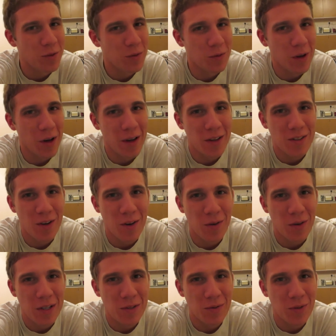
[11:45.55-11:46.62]
Well, as
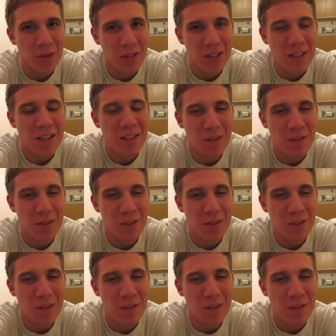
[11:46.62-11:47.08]
always, we'll see you